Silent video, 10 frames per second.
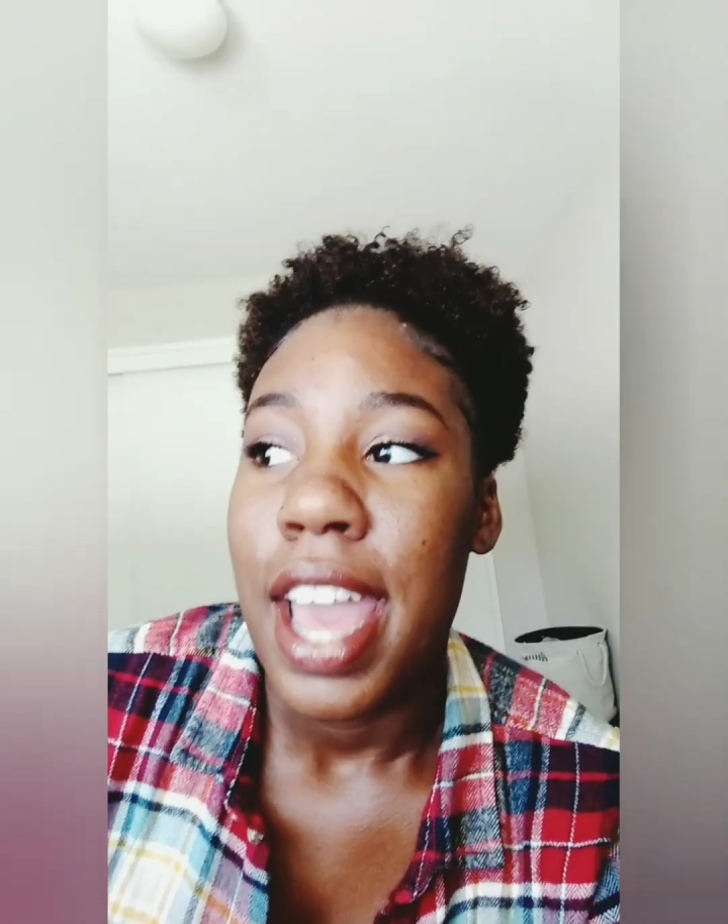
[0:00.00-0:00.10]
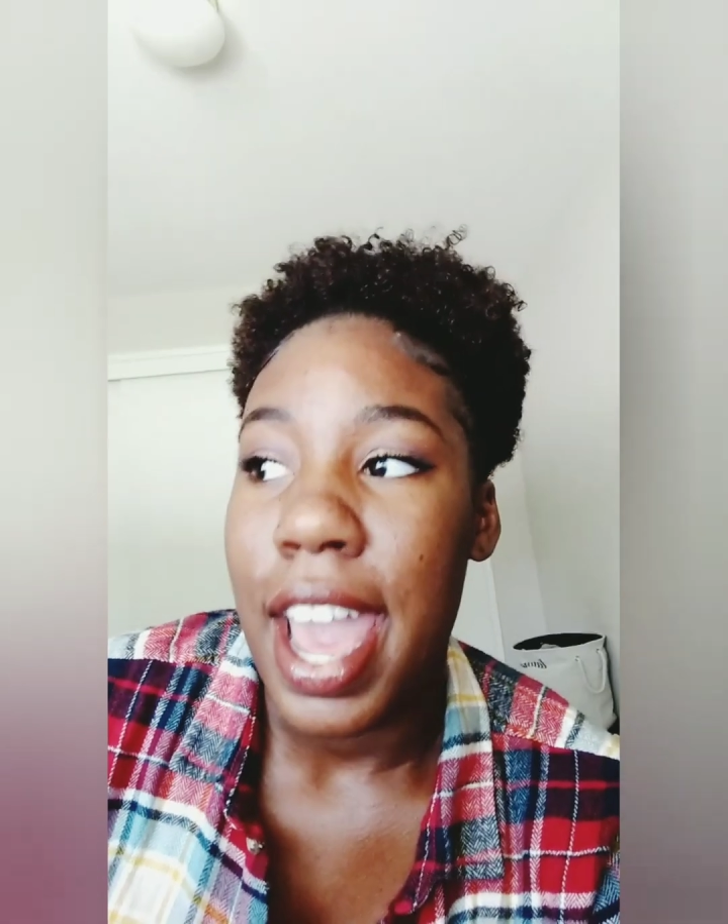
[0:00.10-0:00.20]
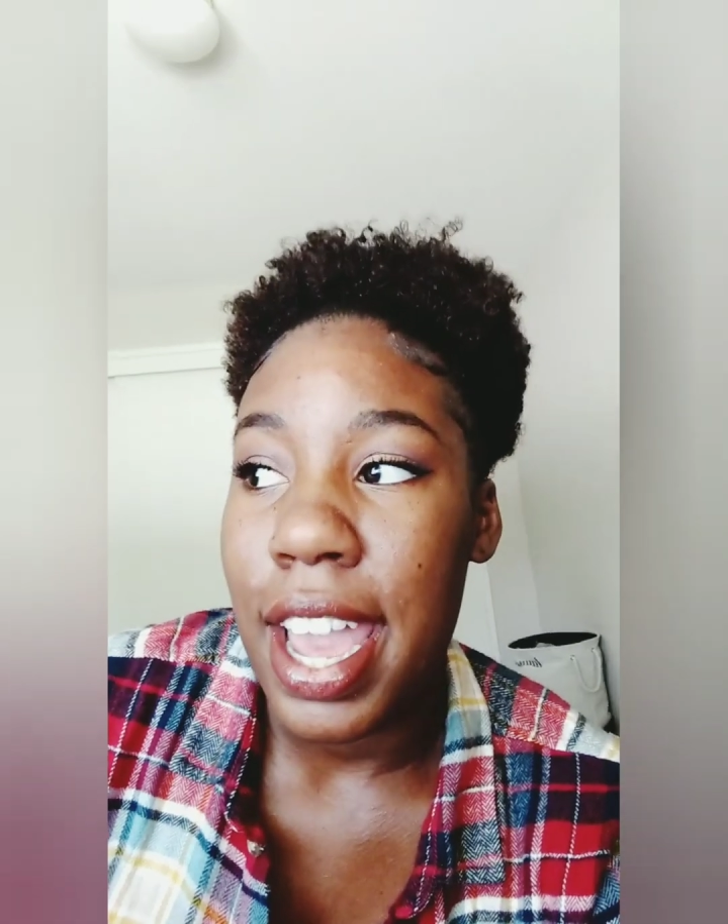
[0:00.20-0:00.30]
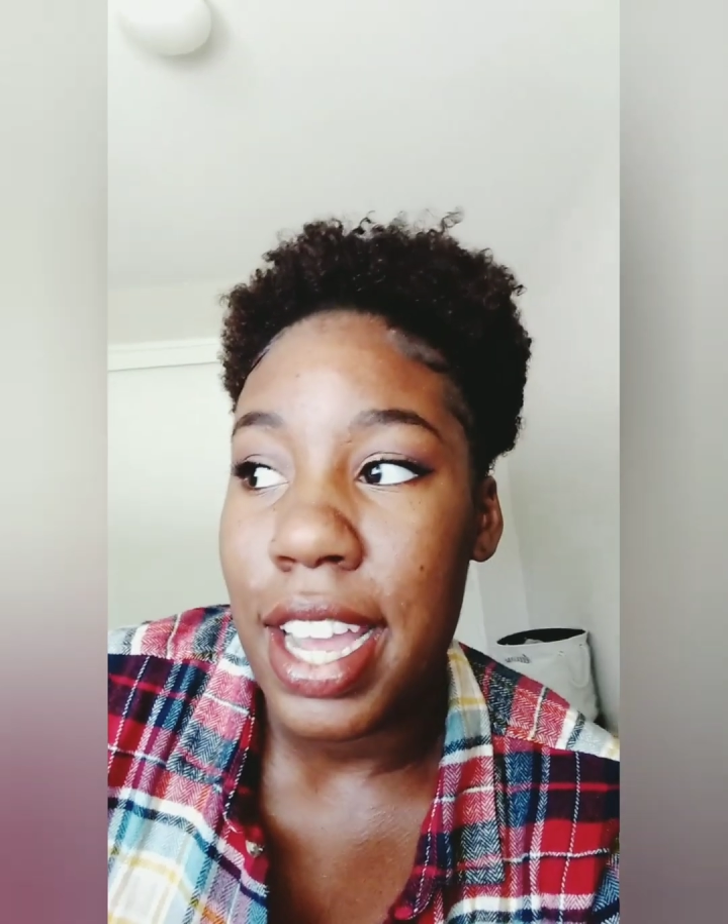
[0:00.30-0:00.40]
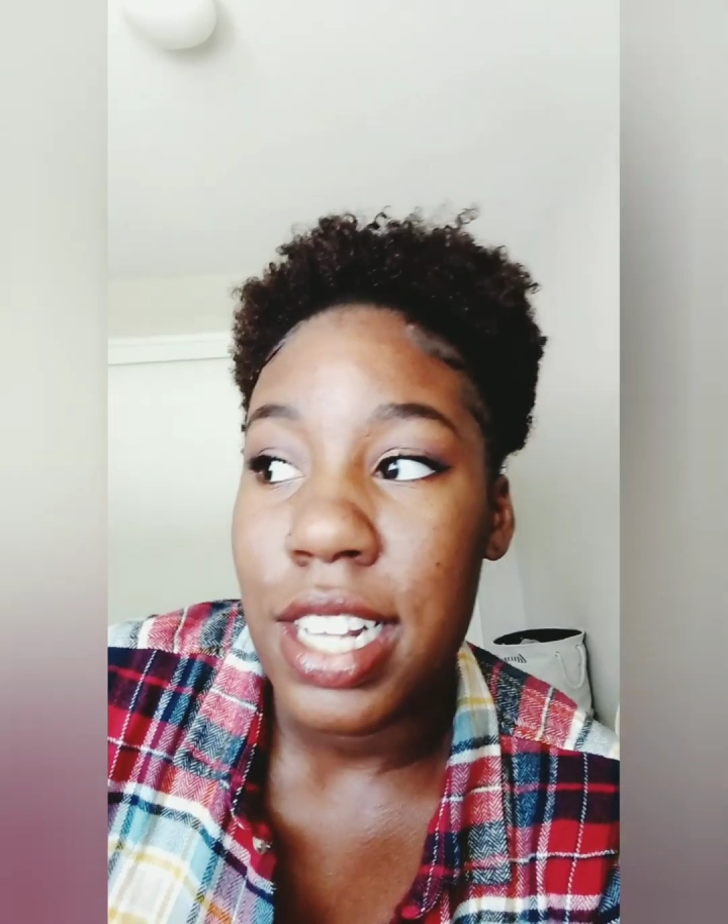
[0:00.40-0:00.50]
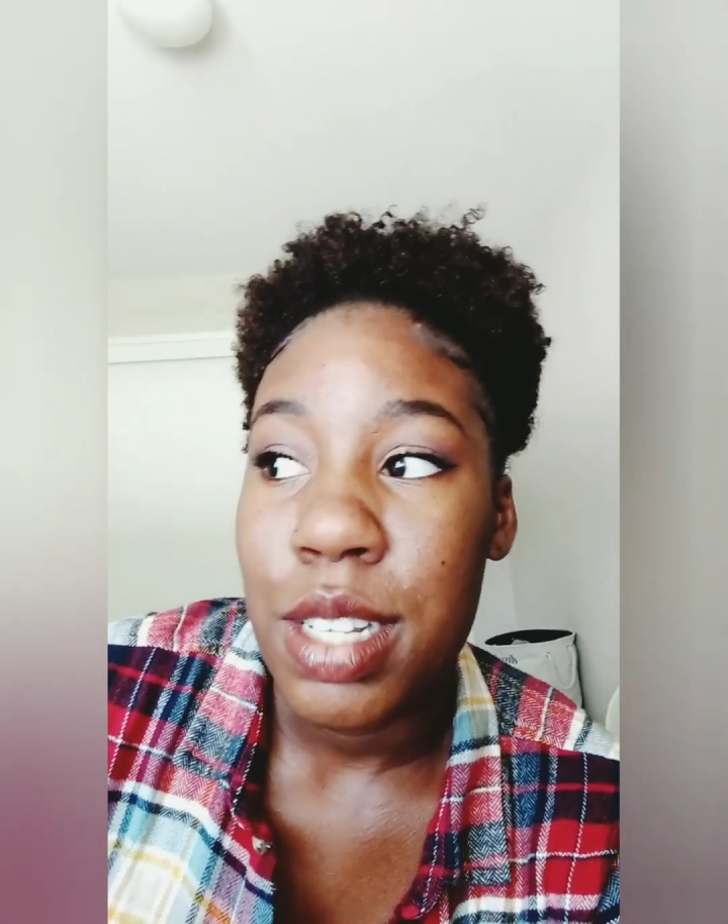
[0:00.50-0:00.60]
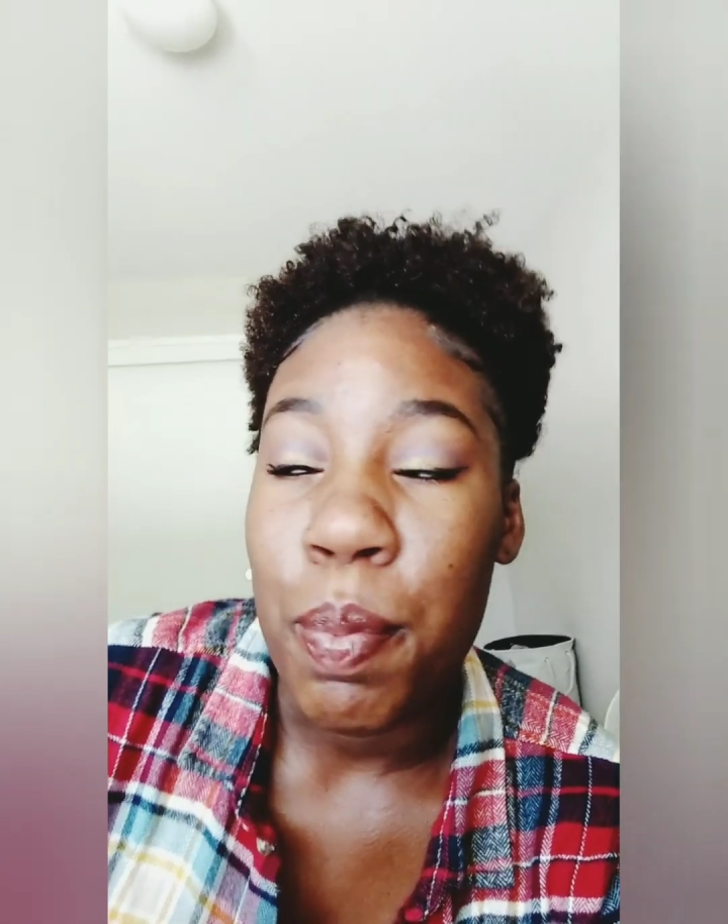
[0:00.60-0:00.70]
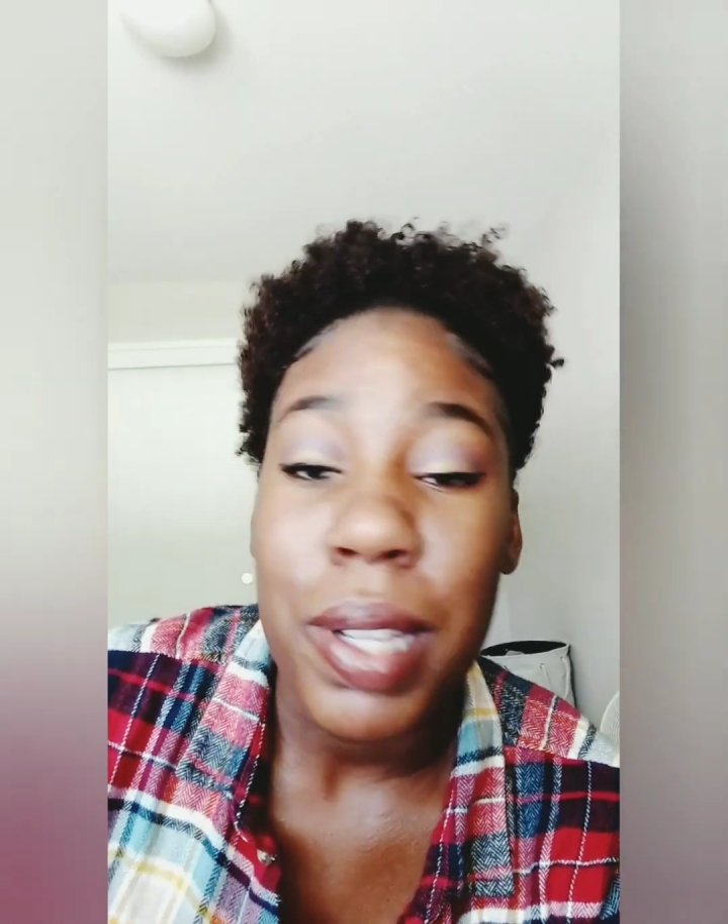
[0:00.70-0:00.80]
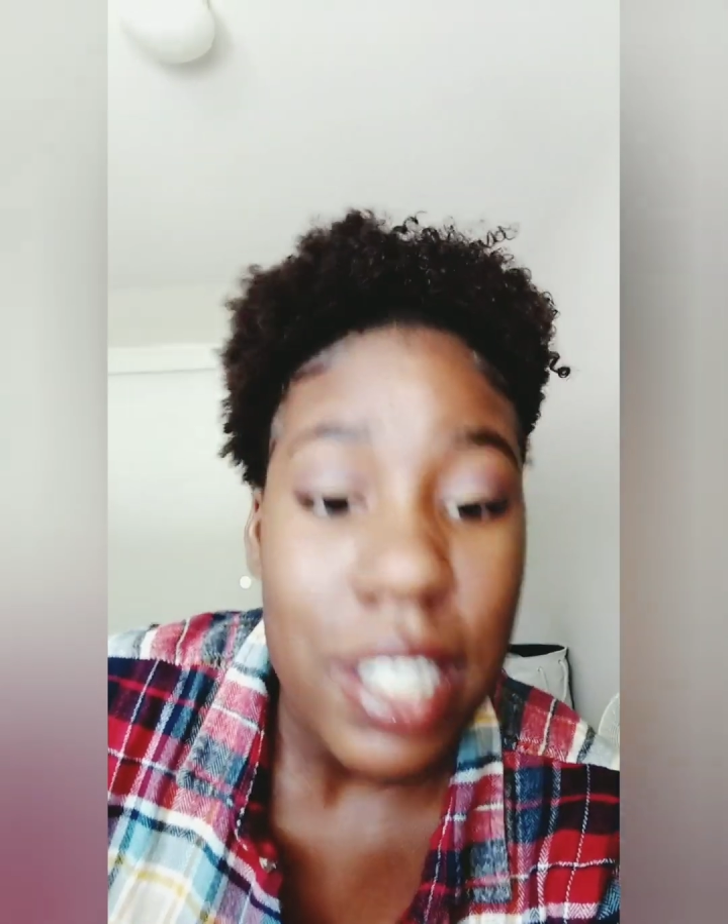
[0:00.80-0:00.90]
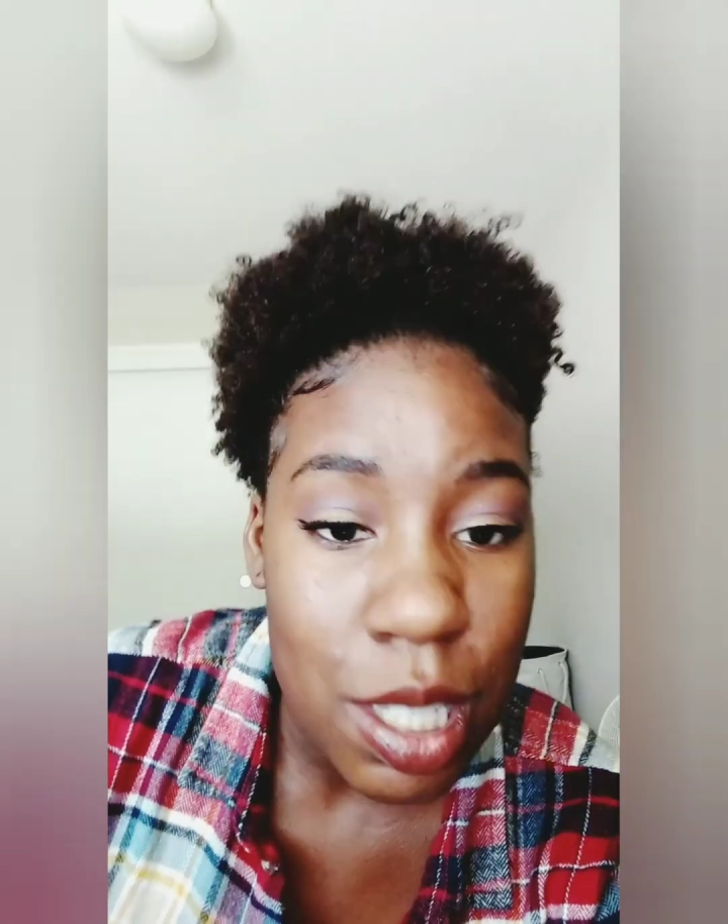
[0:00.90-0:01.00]
And
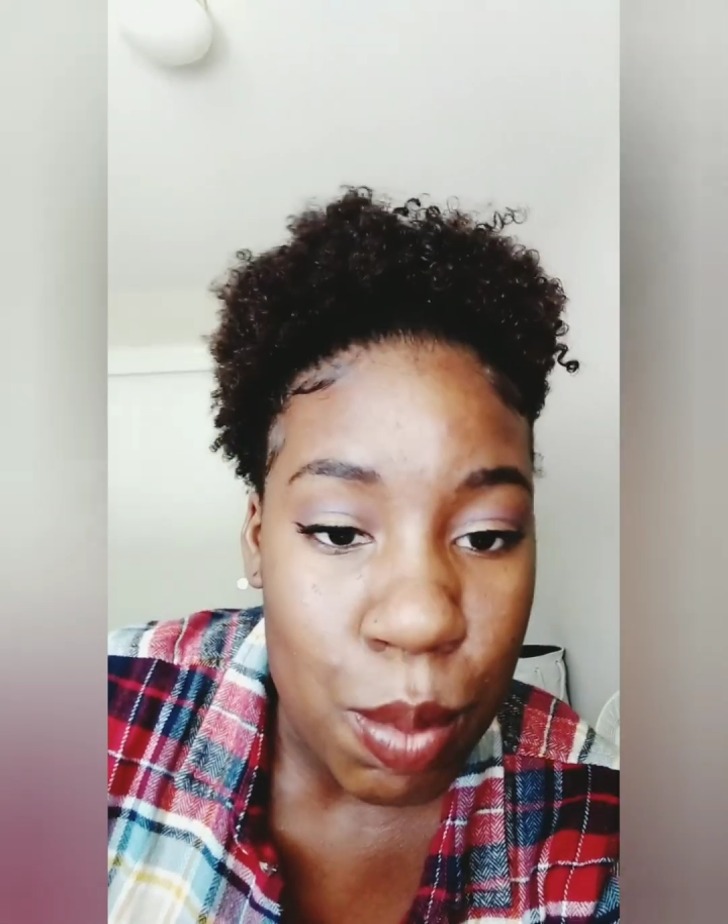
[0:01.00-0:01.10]
please